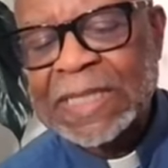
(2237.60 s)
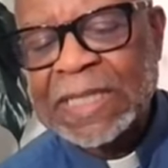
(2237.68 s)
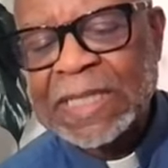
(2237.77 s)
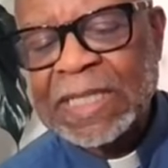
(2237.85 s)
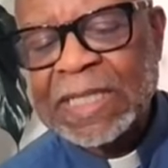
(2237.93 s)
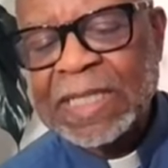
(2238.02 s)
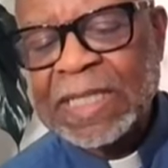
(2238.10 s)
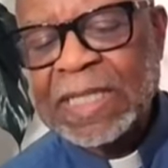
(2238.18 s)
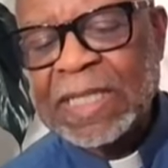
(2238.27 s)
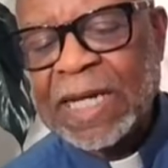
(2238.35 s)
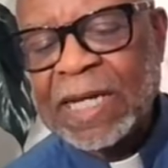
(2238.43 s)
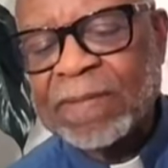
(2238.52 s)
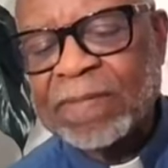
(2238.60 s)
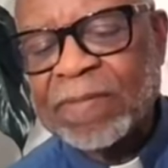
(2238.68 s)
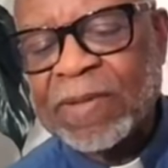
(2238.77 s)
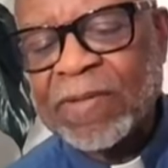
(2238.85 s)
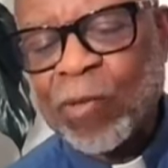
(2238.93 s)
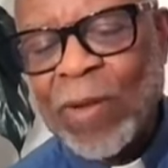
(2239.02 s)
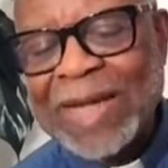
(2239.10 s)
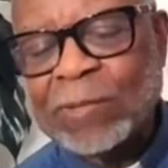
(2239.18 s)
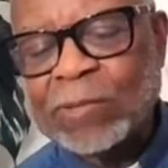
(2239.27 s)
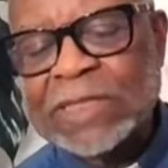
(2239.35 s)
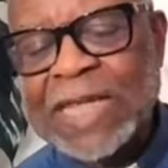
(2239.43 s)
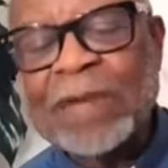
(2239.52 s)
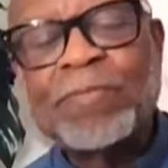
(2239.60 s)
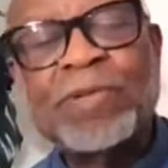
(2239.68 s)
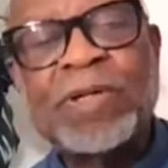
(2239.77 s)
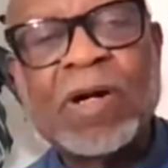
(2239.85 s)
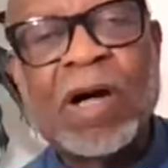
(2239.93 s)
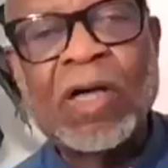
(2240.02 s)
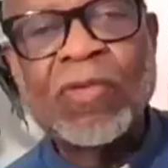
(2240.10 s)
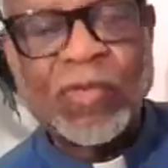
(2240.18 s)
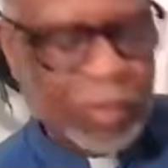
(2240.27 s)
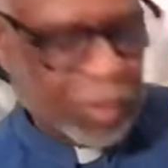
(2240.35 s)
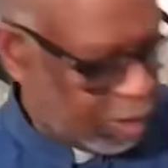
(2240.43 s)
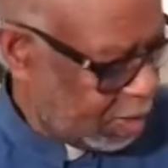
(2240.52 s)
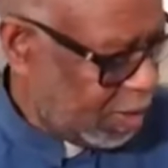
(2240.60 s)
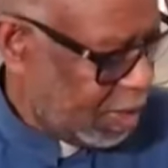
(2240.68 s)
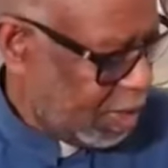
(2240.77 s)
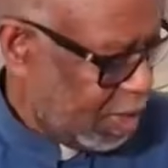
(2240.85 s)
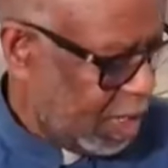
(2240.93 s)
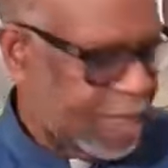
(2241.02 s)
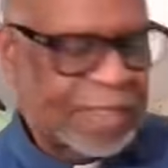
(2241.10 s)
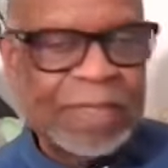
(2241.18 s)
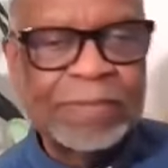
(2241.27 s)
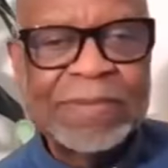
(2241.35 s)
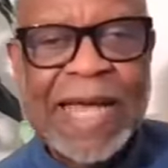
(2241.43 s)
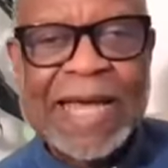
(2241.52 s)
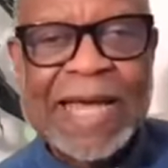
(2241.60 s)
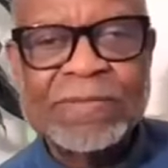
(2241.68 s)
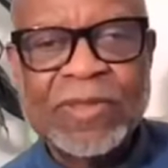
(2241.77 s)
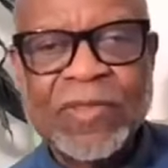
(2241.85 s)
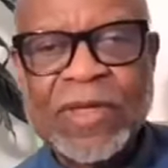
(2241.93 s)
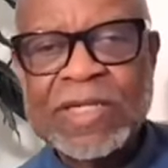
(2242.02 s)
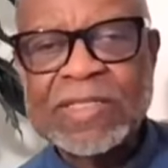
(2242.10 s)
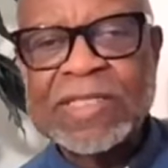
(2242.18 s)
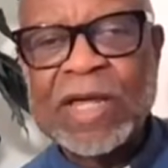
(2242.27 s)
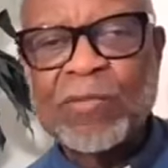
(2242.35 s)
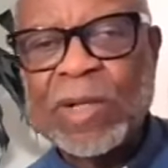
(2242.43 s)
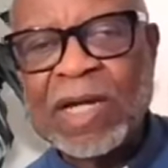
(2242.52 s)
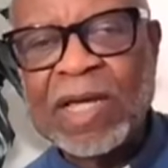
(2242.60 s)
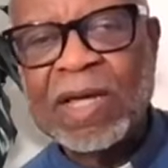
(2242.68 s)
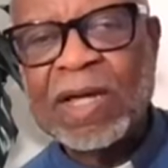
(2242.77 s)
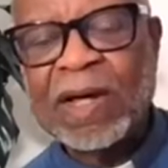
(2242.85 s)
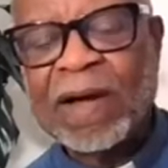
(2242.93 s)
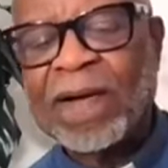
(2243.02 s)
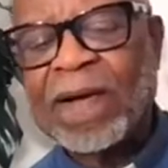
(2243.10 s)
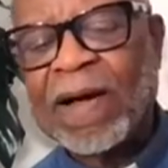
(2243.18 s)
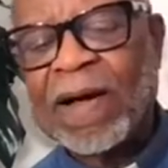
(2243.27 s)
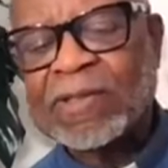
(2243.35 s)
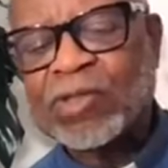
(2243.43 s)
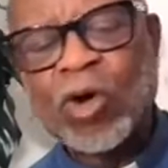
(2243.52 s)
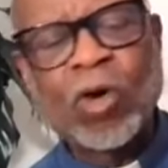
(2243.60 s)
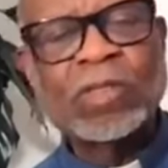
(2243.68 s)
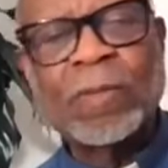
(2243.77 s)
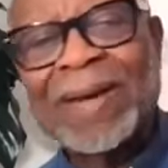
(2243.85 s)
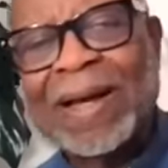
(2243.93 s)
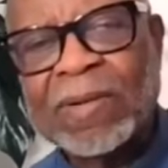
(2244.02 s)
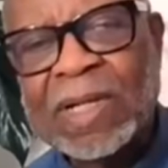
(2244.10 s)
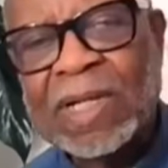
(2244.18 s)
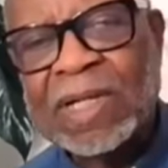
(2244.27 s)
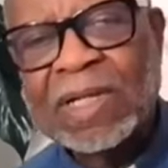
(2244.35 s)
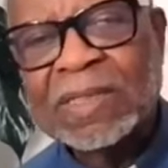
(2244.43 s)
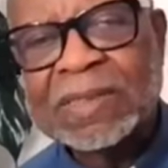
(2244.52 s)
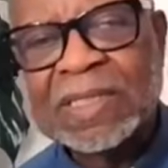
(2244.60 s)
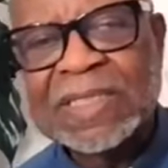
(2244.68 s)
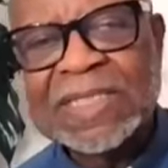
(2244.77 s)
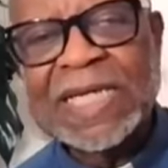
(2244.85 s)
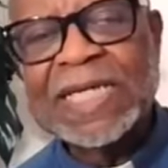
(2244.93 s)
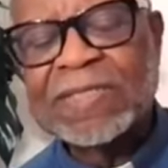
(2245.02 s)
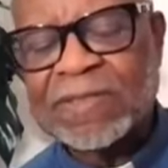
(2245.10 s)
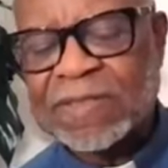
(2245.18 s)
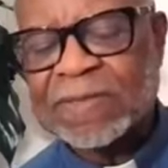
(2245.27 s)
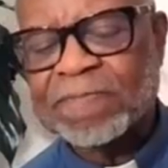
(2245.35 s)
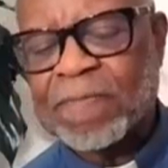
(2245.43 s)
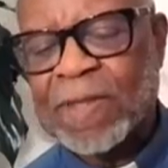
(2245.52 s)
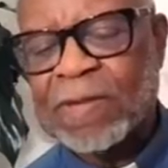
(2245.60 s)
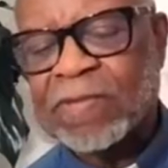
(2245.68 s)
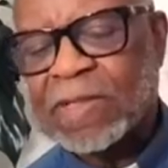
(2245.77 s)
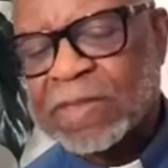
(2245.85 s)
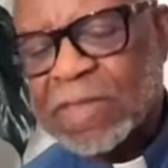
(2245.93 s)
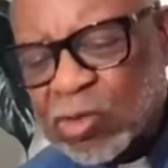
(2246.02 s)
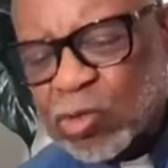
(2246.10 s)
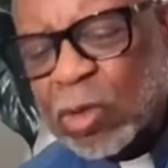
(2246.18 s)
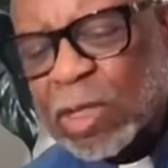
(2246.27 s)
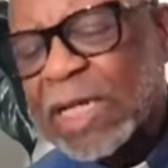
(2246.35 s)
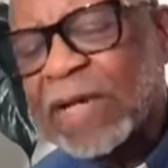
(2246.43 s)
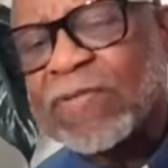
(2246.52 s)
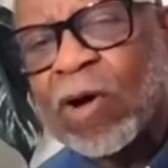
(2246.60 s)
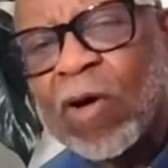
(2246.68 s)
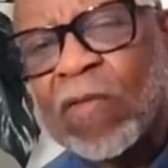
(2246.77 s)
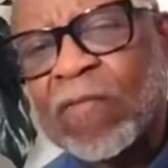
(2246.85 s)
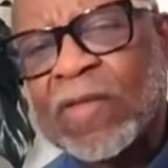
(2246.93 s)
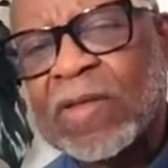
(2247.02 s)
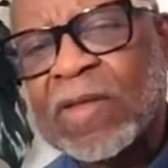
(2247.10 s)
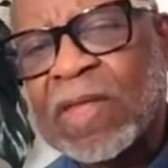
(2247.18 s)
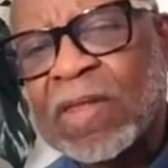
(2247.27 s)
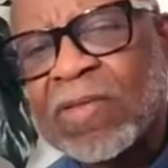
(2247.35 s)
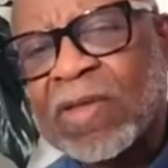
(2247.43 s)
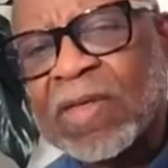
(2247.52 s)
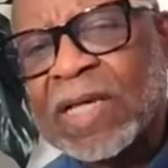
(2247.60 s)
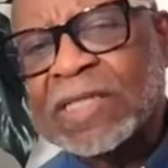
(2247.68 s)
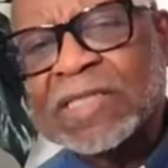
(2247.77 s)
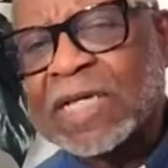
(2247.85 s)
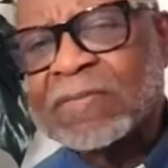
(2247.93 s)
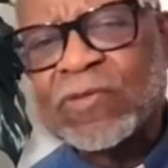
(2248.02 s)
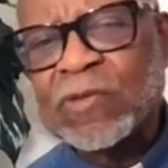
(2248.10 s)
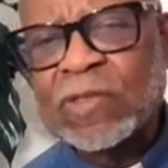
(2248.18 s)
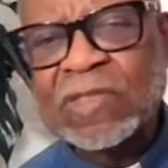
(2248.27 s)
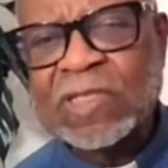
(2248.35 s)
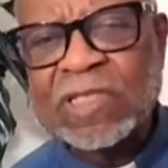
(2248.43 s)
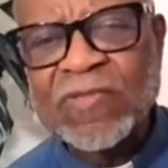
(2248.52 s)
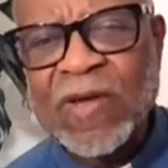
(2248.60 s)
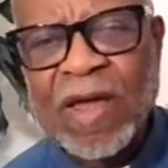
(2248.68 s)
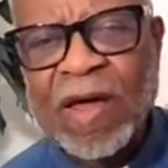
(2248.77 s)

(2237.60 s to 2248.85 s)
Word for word: he, he uh, the, the writer was not Pentecostal, and sometimes things that really uh, talked about the saints they sort of left it off and the, the king james version says